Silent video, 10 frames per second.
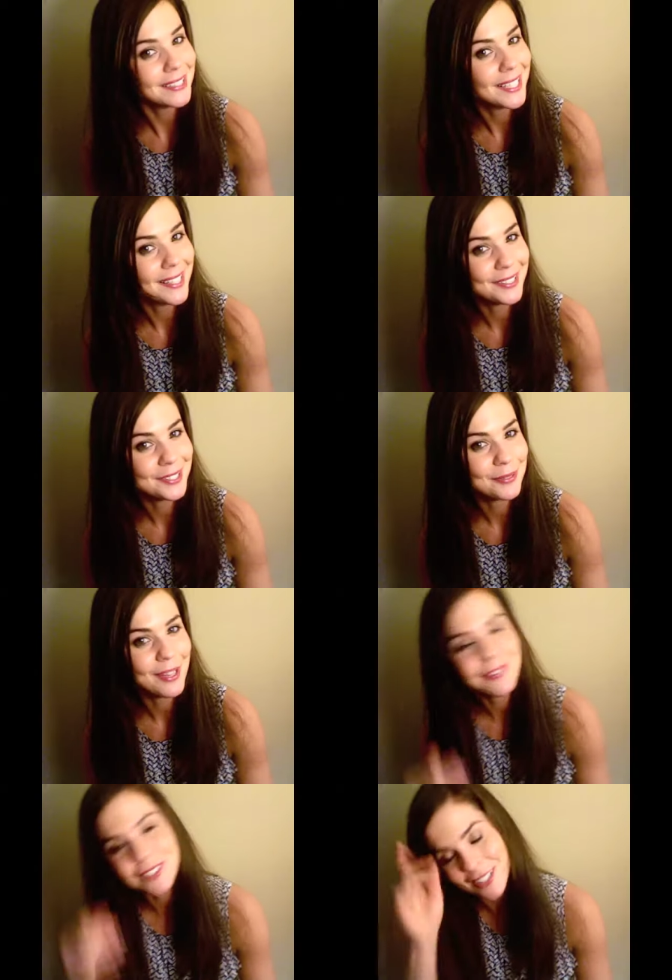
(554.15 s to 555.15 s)
Taylor
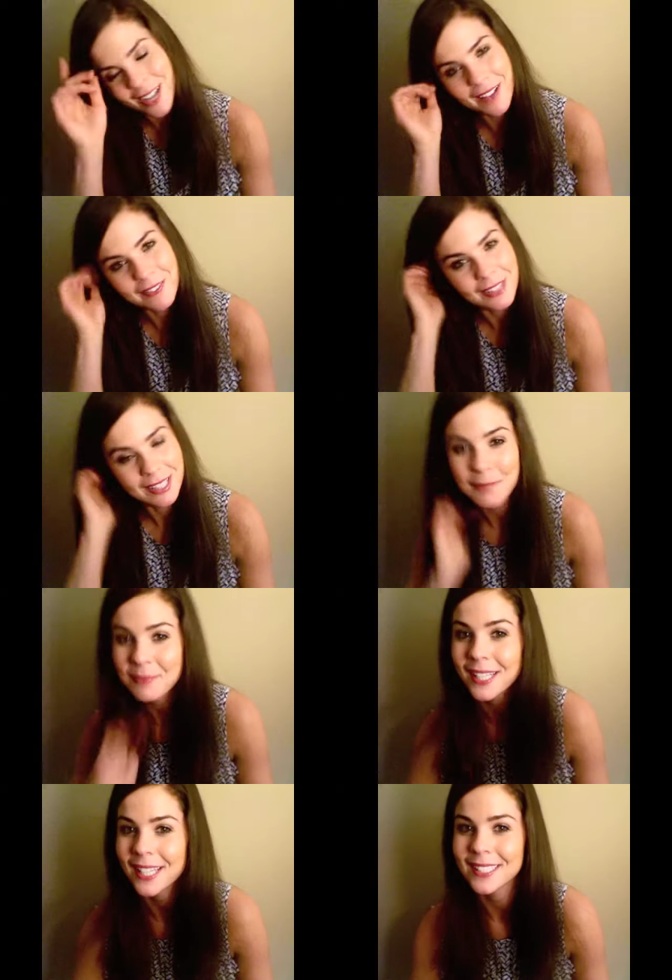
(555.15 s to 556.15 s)
Swift or have
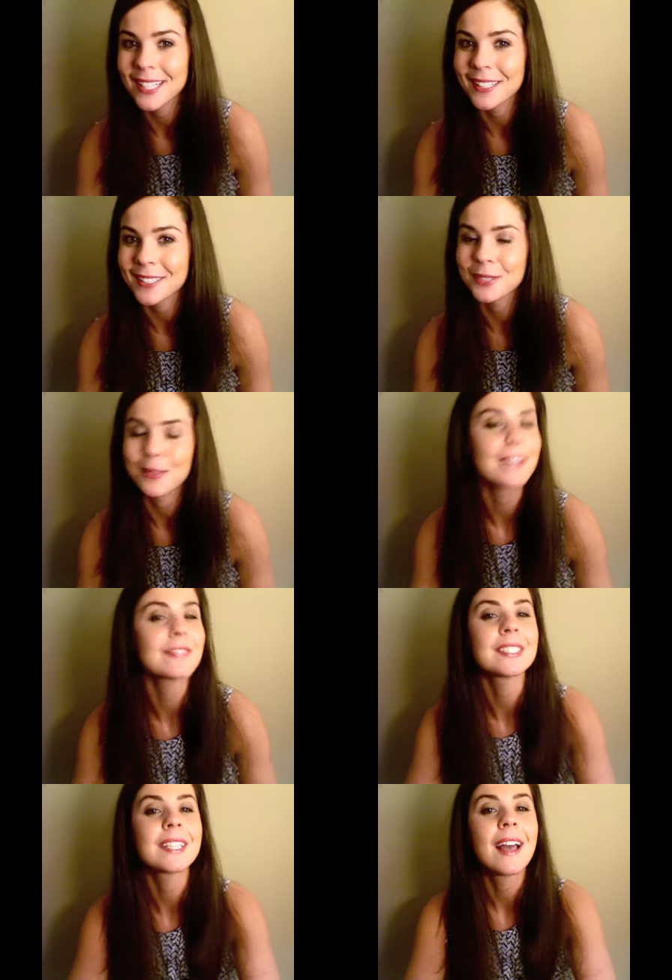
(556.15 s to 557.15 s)
lips like Taylor Swift,
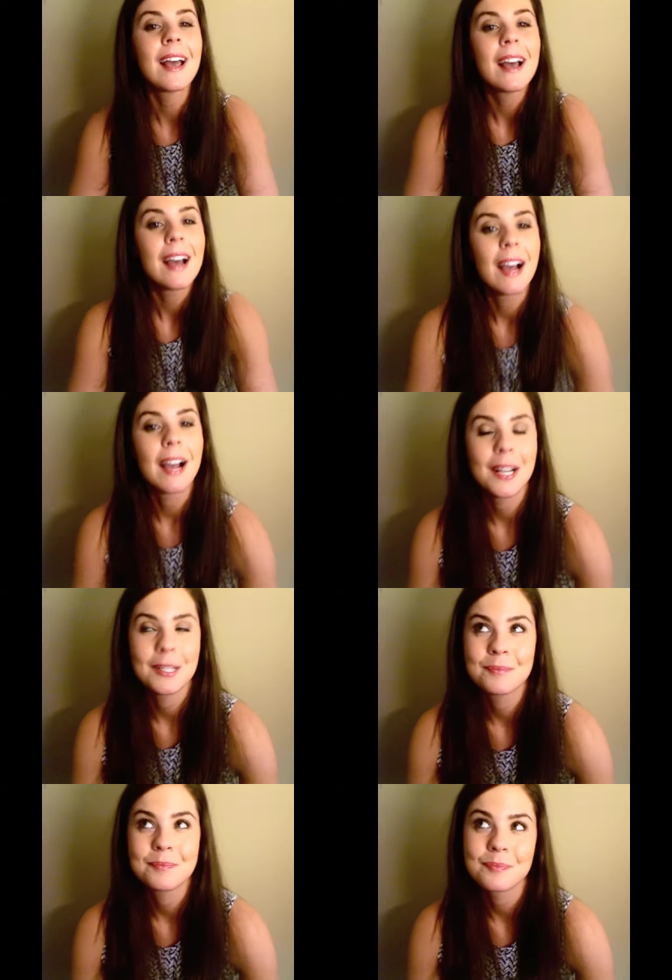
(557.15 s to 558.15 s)

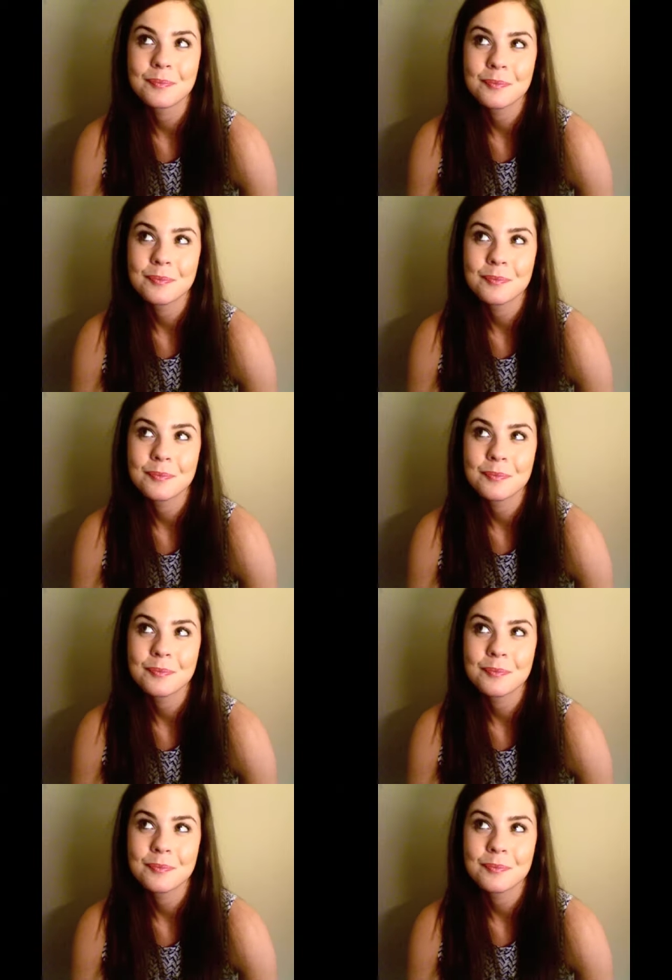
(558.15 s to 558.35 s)
um,